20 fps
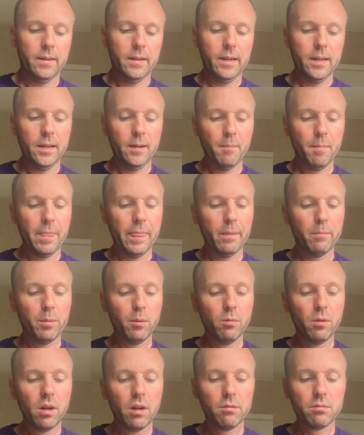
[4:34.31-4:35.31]

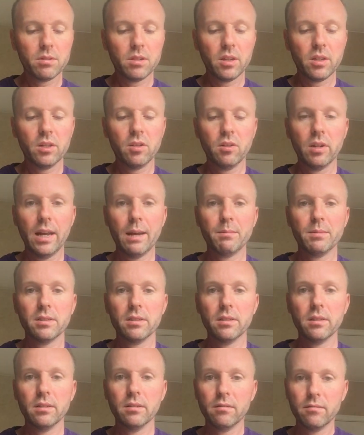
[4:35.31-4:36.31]
but while I was looking on
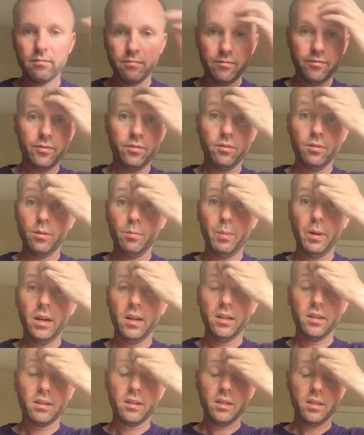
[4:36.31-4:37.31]
Amazon for the
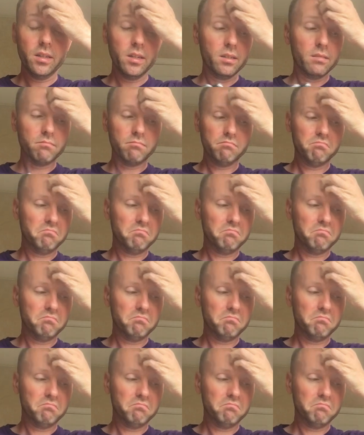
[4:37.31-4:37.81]
Parker